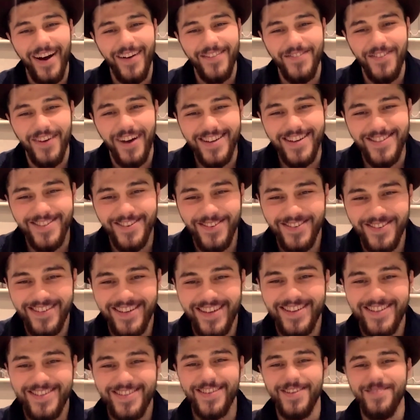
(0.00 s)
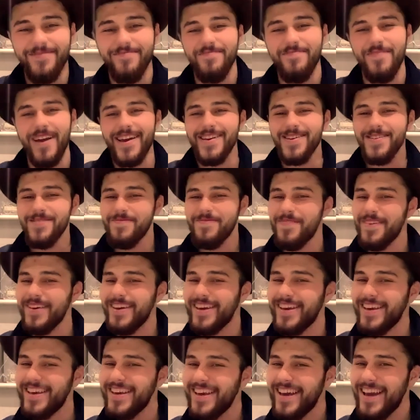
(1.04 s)
first audition,
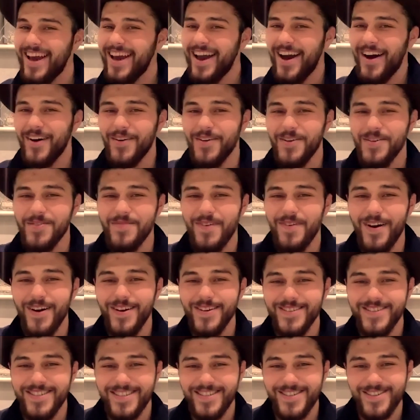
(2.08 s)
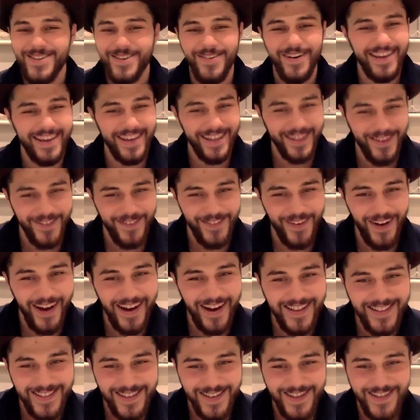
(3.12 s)
maybe almost tricking the
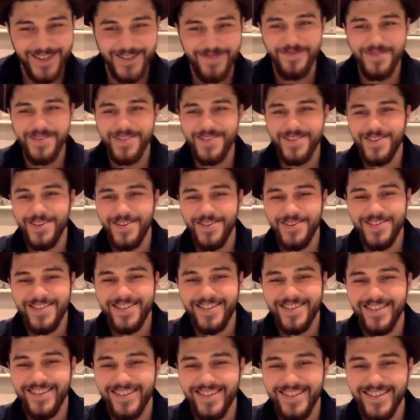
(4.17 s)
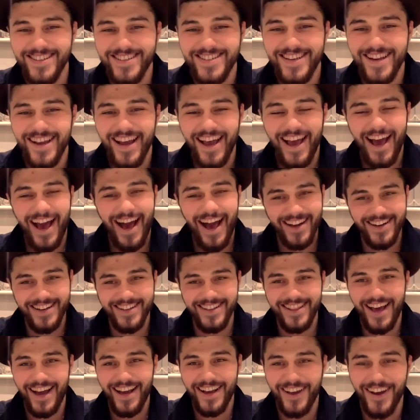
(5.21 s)
writers and producers. How did
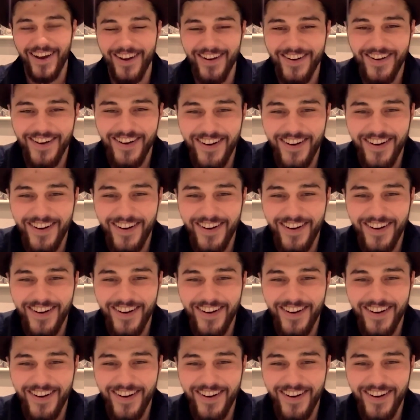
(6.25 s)
that go?